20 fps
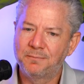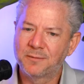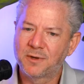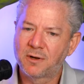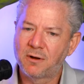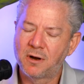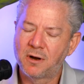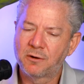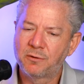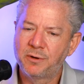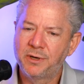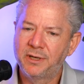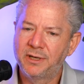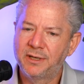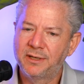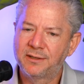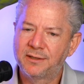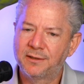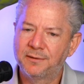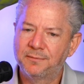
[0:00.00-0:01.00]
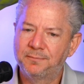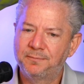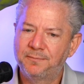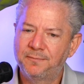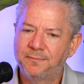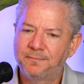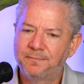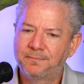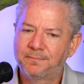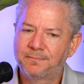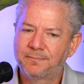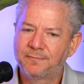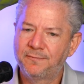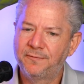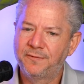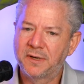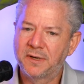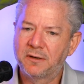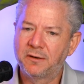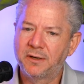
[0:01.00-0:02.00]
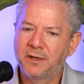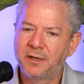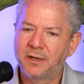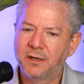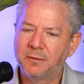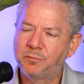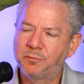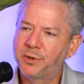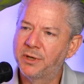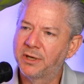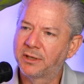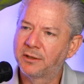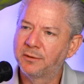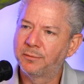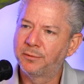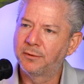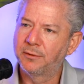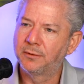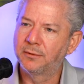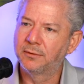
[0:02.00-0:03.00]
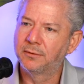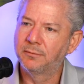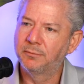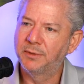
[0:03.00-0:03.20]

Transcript: Concrete is a very unpredictable